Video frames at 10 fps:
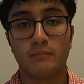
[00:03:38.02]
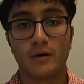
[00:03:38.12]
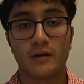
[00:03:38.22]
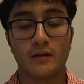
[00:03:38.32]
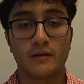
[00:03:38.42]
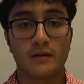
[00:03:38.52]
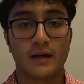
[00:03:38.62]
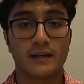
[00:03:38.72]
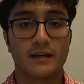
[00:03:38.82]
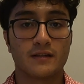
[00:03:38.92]
But
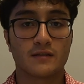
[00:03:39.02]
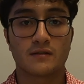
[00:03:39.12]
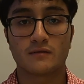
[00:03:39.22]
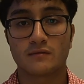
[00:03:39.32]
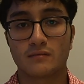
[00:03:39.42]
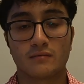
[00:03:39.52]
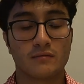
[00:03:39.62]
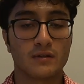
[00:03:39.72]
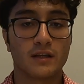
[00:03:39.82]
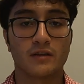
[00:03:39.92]
I guess
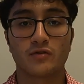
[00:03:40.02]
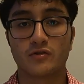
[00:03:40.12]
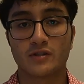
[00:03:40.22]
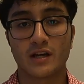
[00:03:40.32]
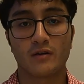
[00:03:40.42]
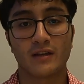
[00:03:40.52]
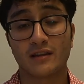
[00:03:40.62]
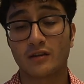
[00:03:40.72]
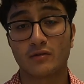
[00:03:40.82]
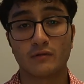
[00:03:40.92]
it turns out
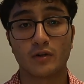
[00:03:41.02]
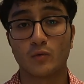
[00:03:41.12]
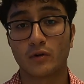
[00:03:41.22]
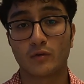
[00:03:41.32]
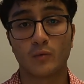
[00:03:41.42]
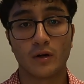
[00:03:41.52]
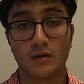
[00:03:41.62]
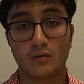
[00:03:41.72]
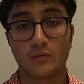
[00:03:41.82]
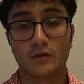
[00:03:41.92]
that didn't really work
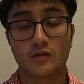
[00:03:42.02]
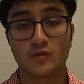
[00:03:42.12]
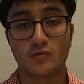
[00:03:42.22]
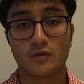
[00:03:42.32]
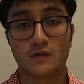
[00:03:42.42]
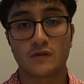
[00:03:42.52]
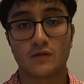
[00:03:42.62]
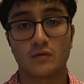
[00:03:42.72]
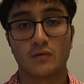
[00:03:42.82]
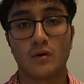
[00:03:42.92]
well with the students,
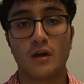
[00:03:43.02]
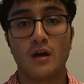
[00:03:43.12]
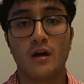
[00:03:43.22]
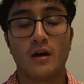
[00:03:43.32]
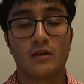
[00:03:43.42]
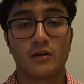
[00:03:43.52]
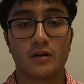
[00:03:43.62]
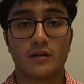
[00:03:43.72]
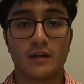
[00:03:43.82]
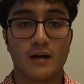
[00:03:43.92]
so they're
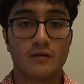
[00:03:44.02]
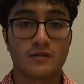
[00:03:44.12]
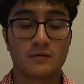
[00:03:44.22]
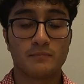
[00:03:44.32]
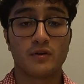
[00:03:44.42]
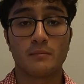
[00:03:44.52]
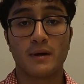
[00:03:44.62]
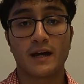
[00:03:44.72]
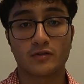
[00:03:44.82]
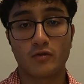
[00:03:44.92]
gonna now put it
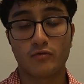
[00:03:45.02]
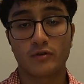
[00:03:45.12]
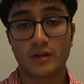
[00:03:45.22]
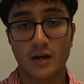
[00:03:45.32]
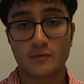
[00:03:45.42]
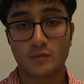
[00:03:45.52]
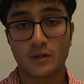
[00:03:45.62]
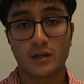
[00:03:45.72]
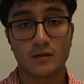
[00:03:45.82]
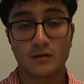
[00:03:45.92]
back to 3 times a
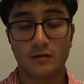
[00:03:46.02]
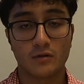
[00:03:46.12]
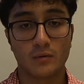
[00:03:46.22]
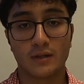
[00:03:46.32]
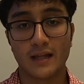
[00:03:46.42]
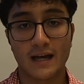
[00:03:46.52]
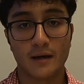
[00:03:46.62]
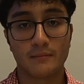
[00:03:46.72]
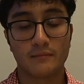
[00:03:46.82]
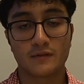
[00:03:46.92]
week, you know, a
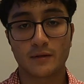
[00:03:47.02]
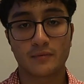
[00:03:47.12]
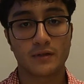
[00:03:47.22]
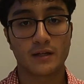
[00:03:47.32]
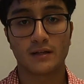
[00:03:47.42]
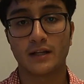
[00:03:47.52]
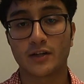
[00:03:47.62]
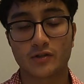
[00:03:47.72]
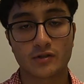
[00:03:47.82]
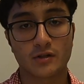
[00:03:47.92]
lab separate day, a
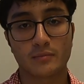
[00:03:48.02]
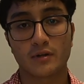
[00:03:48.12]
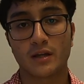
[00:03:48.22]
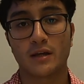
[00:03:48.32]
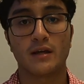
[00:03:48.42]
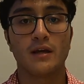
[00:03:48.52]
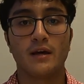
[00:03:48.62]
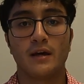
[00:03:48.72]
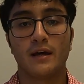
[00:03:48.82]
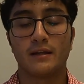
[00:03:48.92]
lecture separate day,
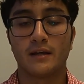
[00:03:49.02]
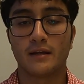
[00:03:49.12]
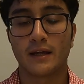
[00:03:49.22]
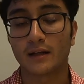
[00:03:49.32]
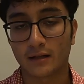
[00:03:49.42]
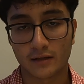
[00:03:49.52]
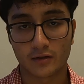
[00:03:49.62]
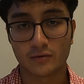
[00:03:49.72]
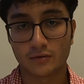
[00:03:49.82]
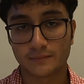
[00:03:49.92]
and then a
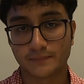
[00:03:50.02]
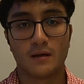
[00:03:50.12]
clinical.